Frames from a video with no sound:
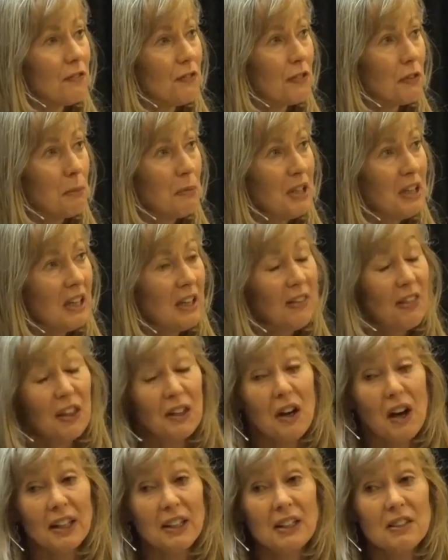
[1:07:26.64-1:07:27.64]
For me, the
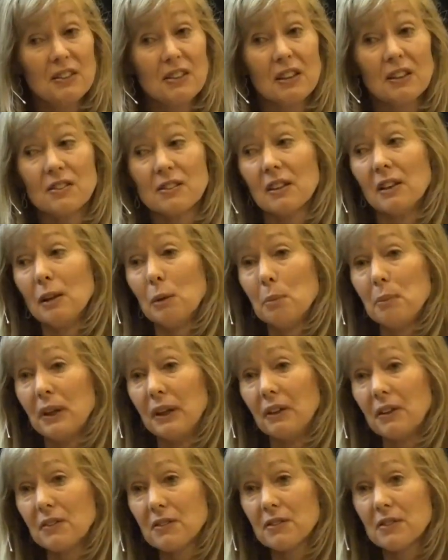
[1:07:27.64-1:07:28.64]
96
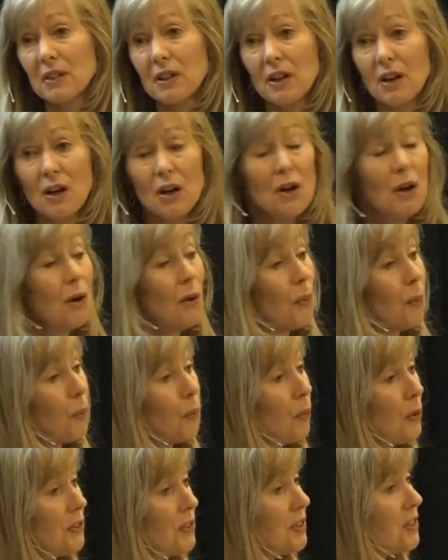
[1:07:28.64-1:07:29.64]
Olympics
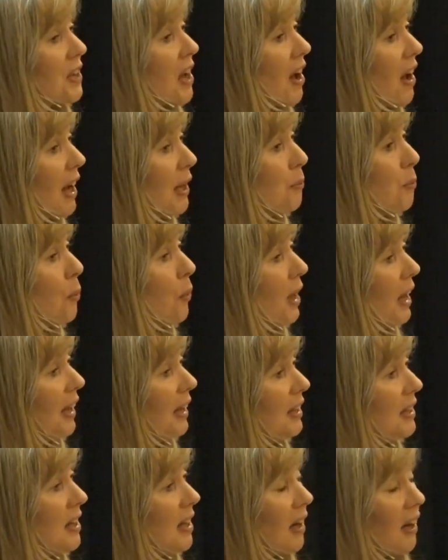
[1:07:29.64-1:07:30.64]
was a time
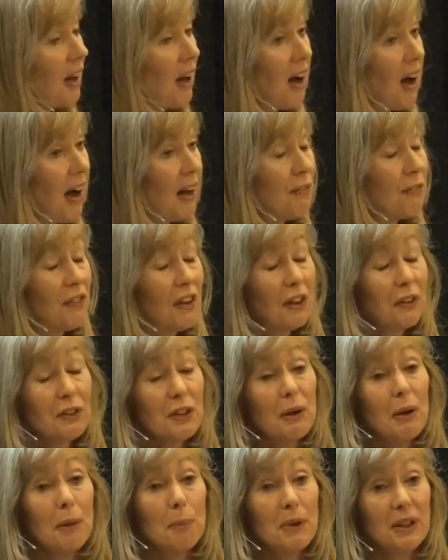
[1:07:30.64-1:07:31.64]
when I
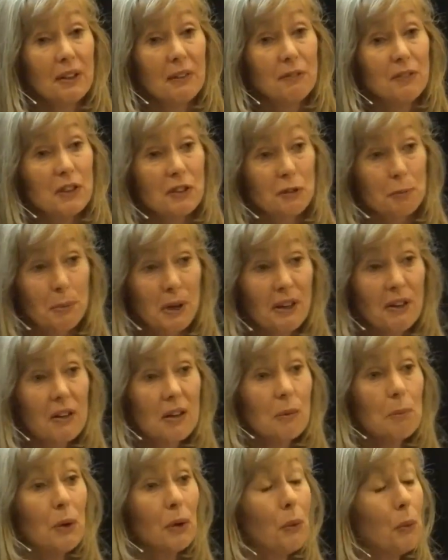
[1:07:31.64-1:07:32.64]
felt a bit of
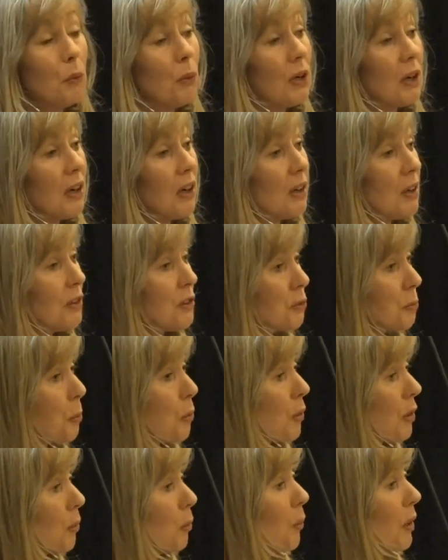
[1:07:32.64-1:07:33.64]
despair about where
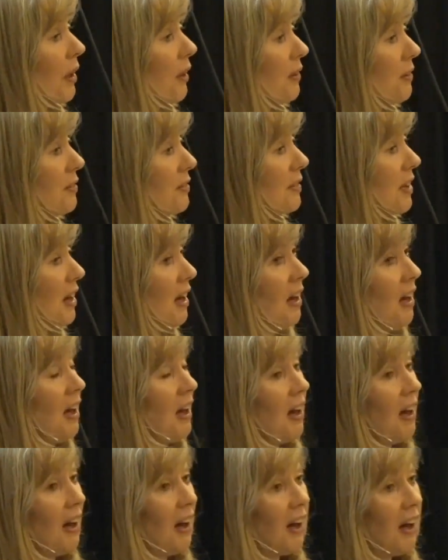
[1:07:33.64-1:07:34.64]
sport was
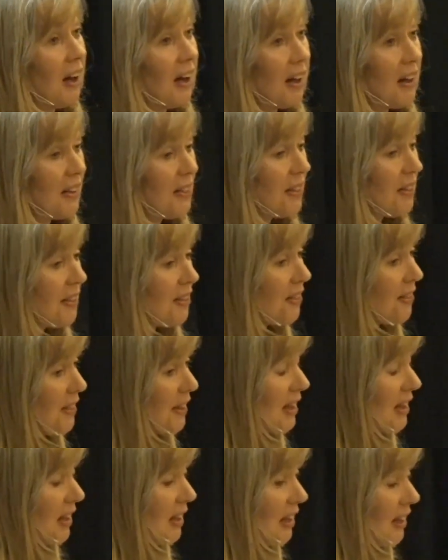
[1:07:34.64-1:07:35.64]

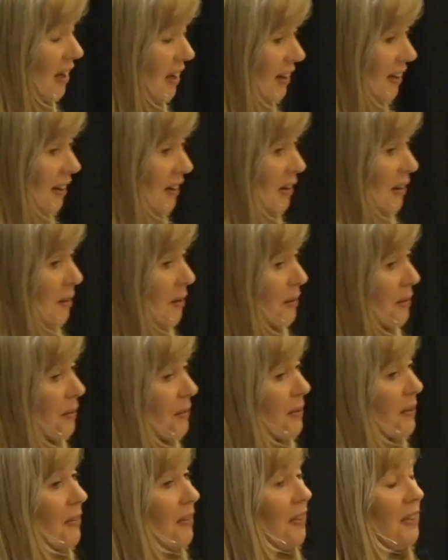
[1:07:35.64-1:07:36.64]
the,
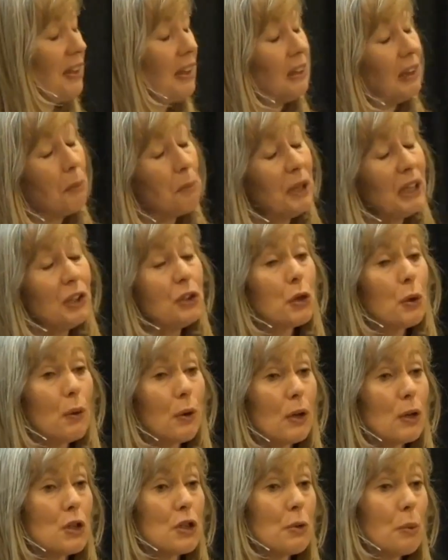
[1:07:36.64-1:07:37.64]
the Olympic
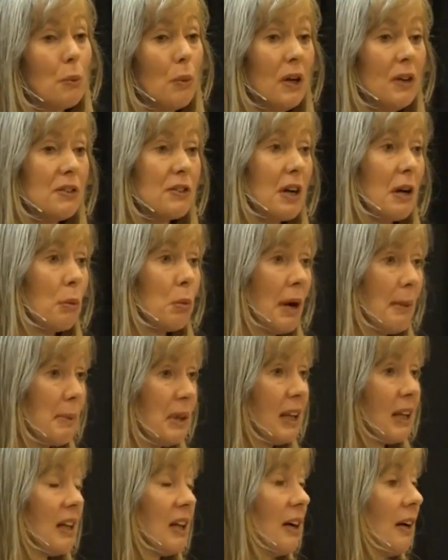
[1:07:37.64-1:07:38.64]
torch was a
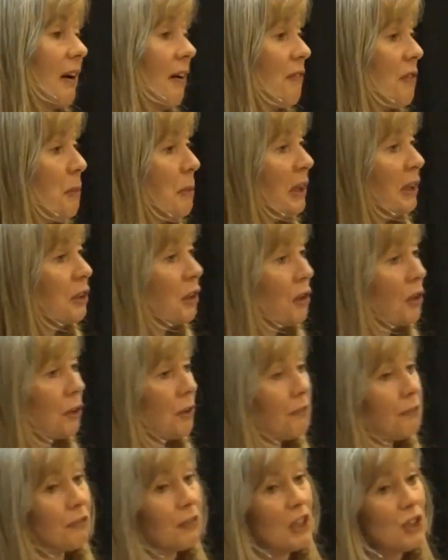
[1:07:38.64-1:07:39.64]
replica of the
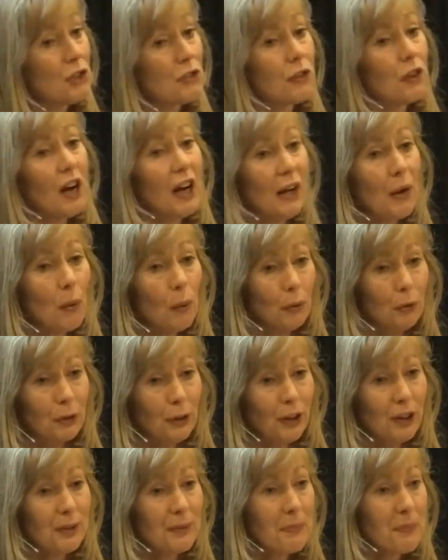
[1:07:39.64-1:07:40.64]
McDonald French fry
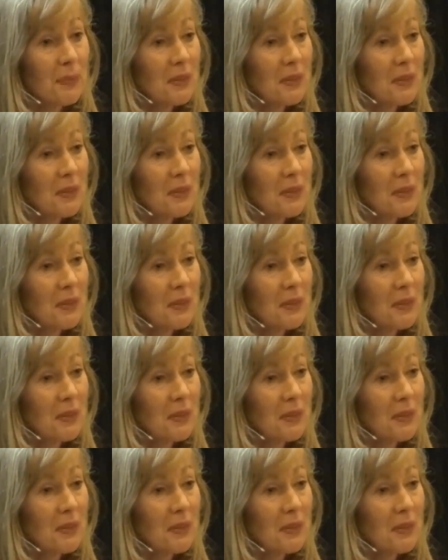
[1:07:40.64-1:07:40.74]
holder.